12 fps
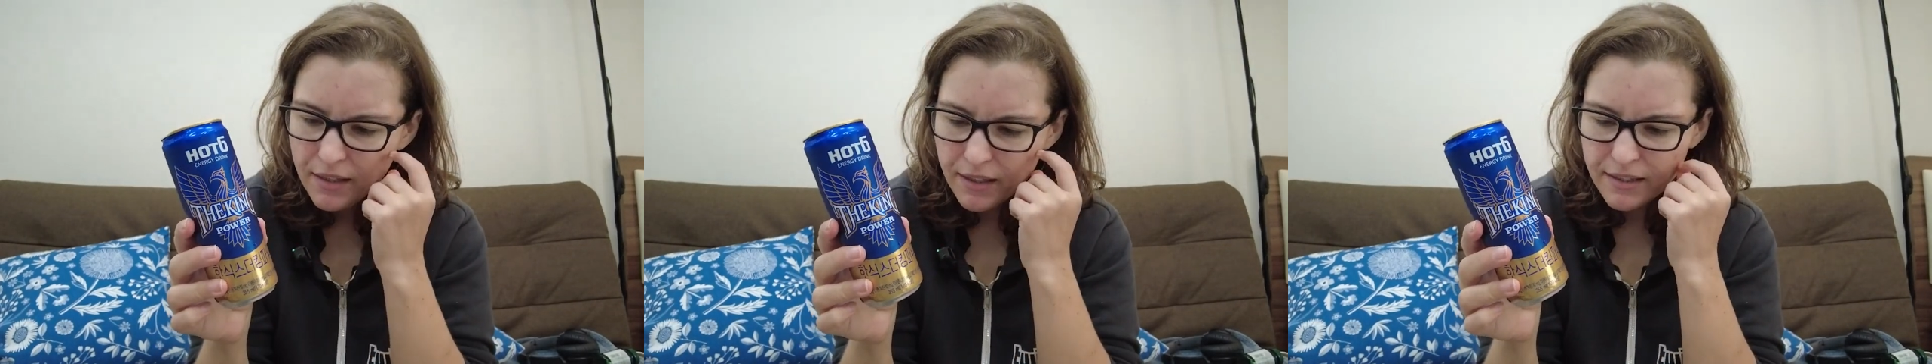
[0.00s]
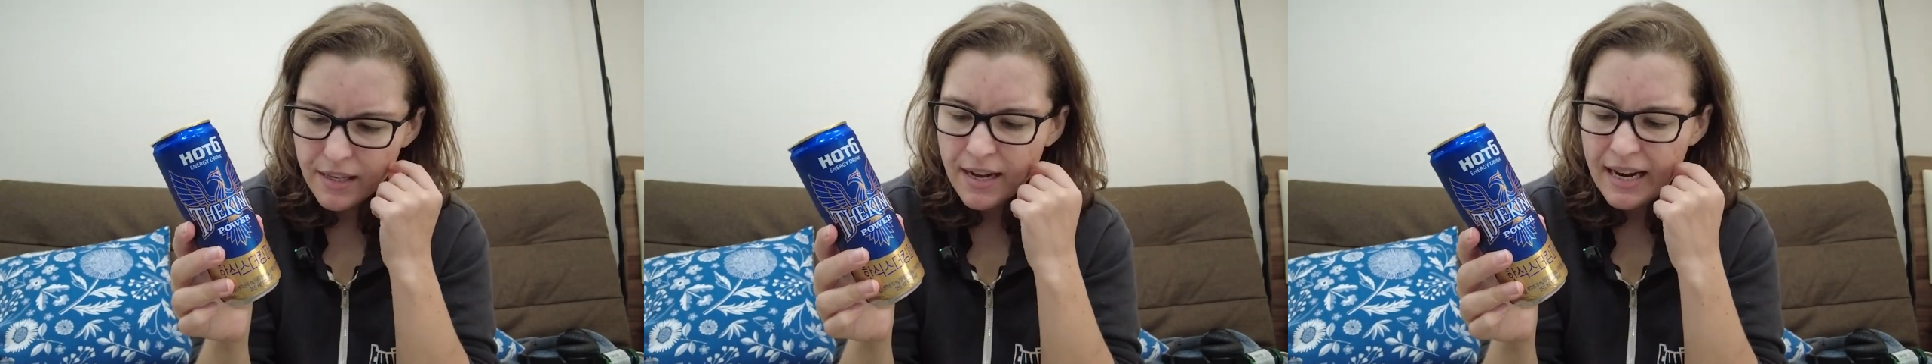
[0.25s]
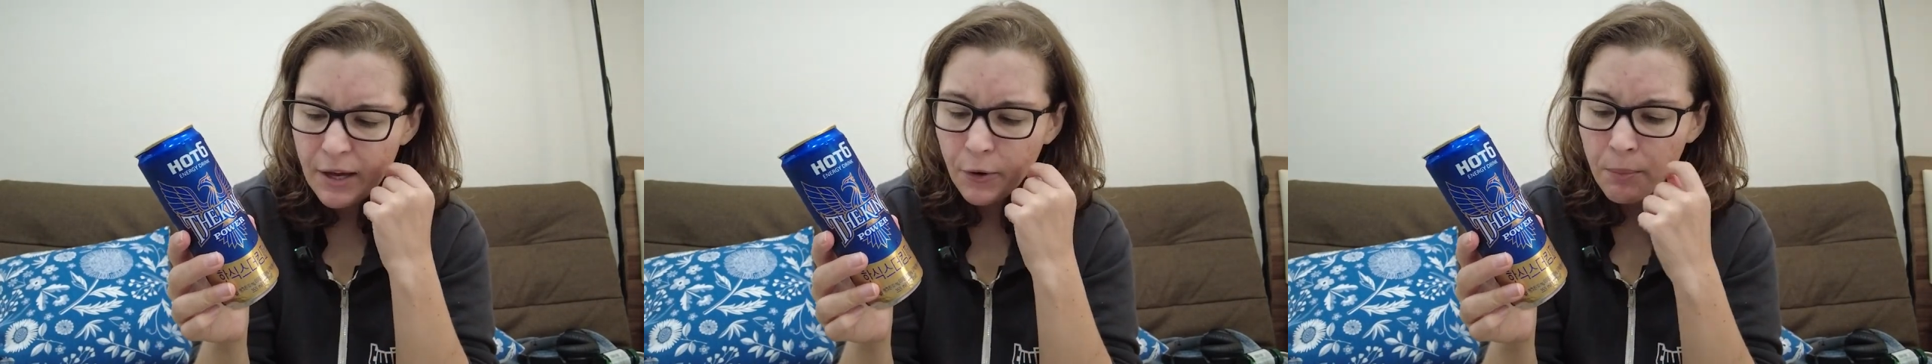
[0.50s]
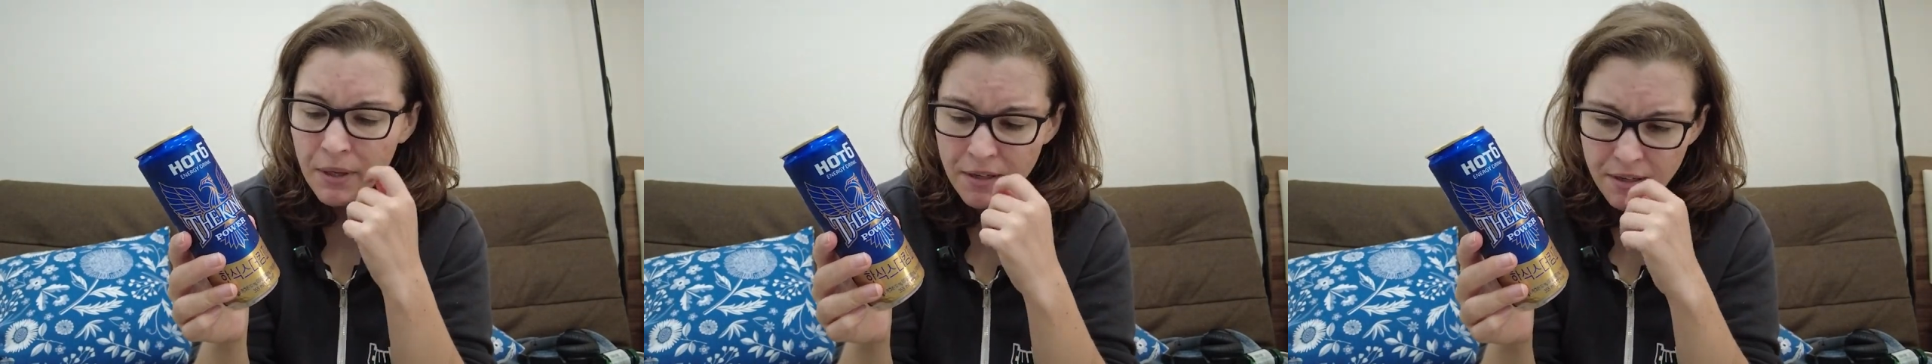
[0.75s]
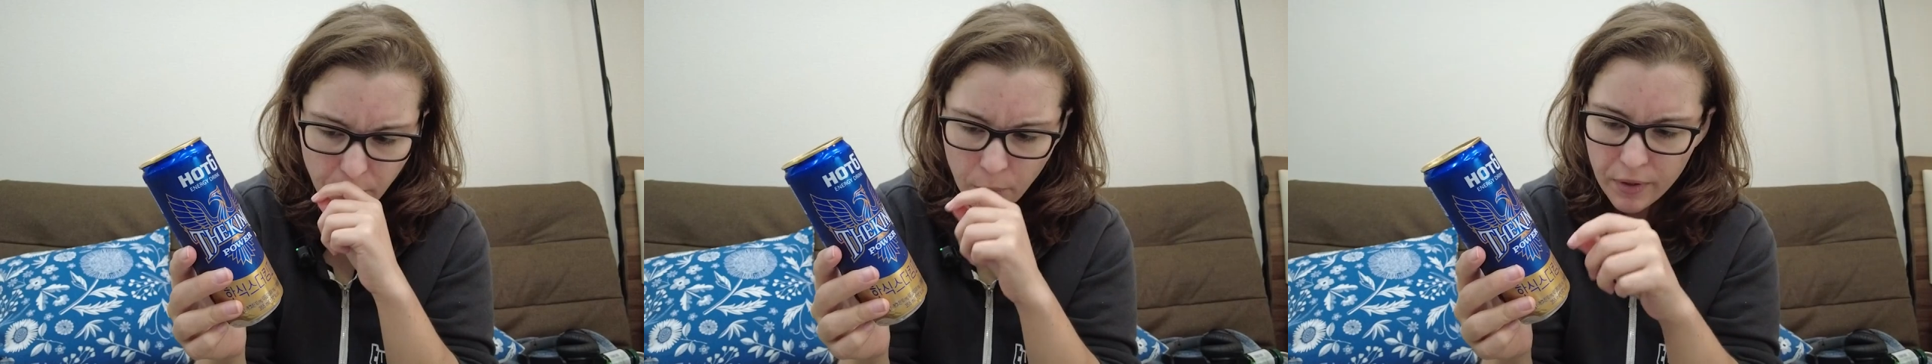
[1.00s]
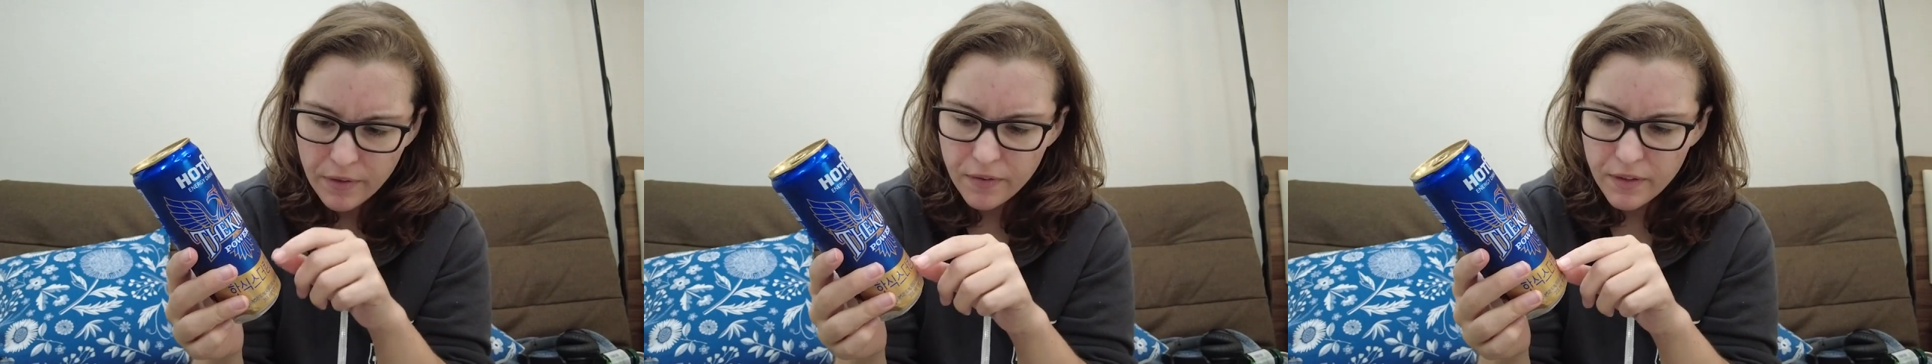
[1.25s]
does not help me
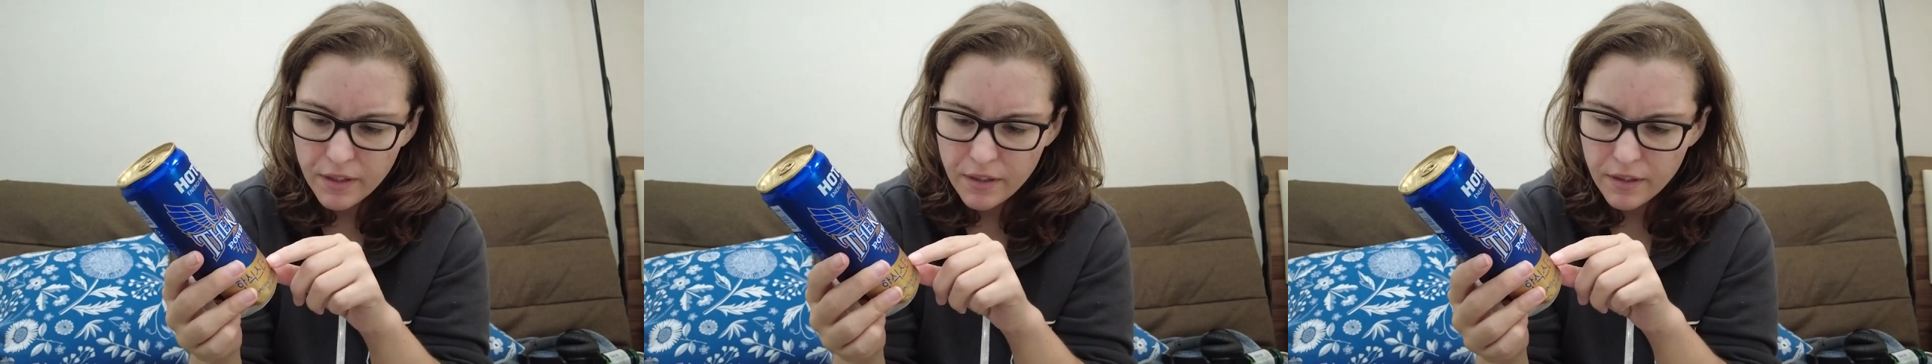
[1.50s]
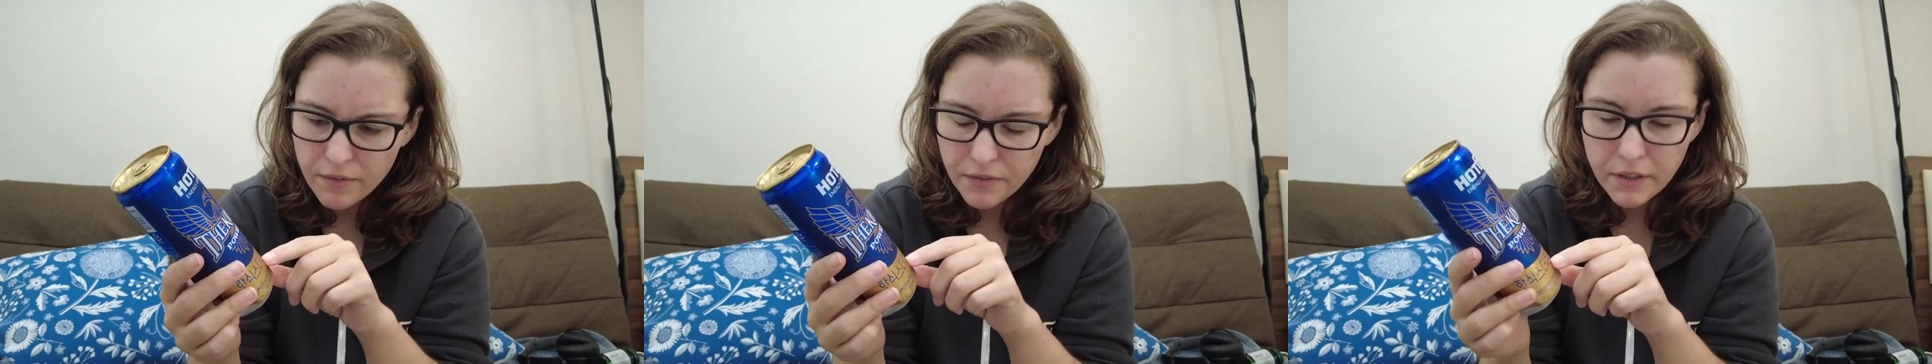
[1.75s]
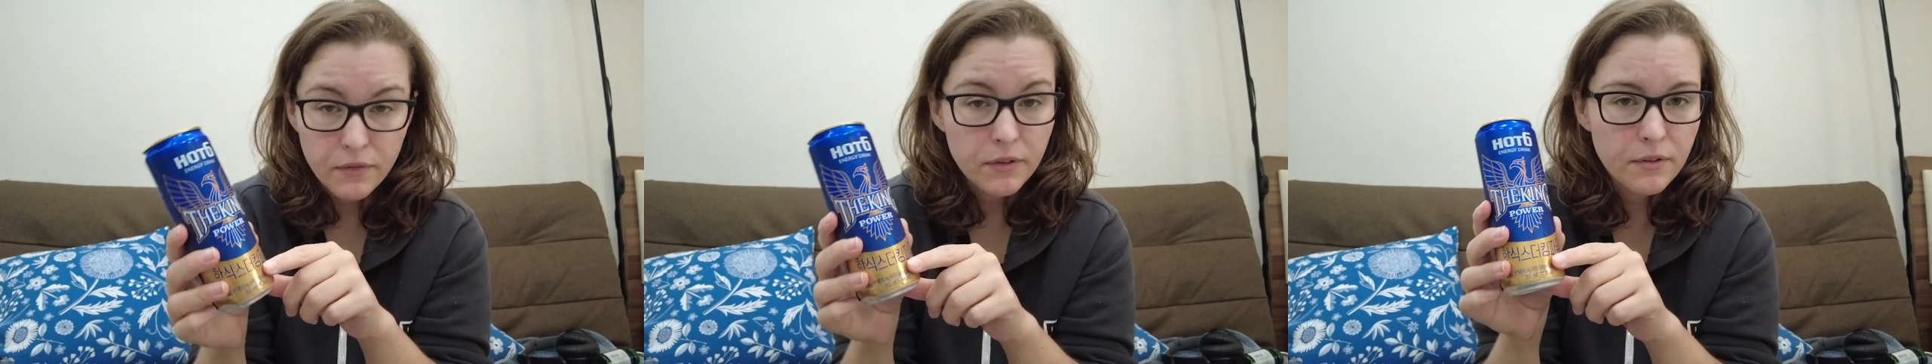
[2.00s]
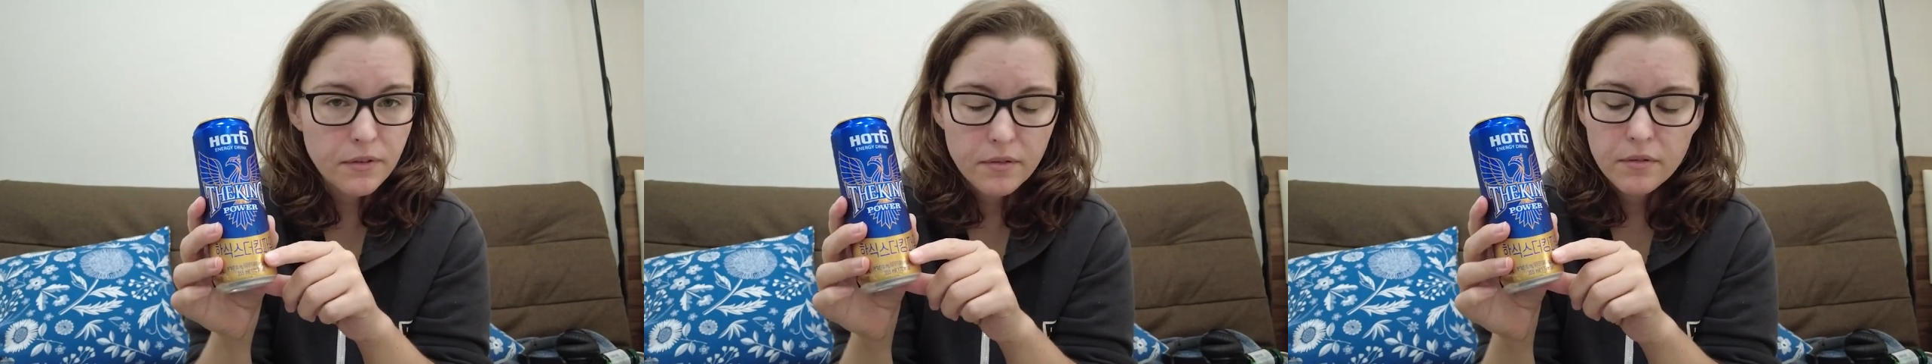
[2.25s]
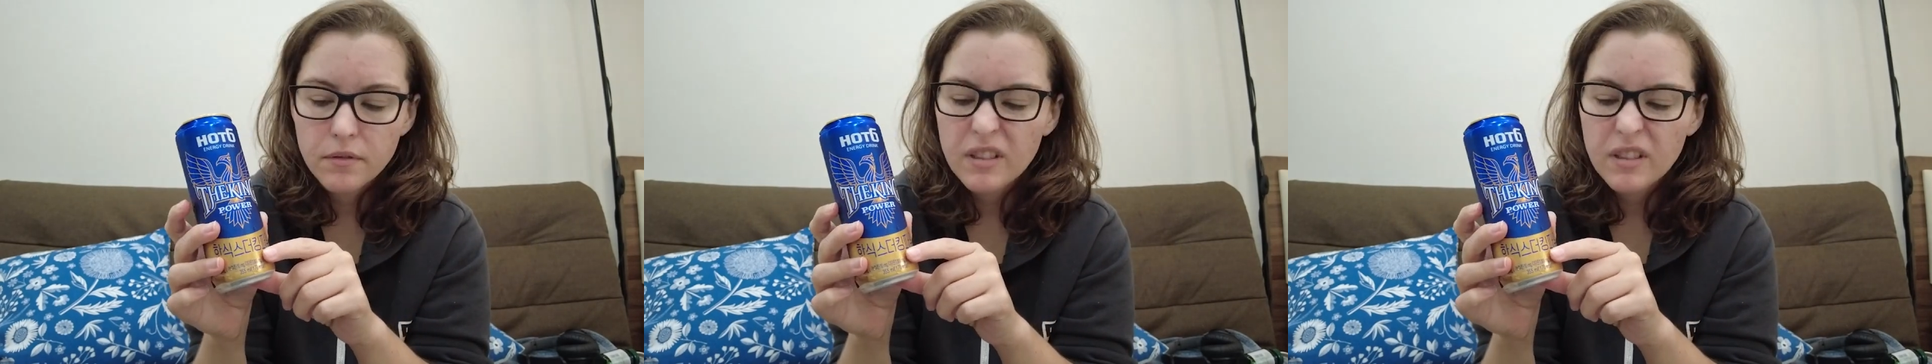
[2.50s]
with the flavors.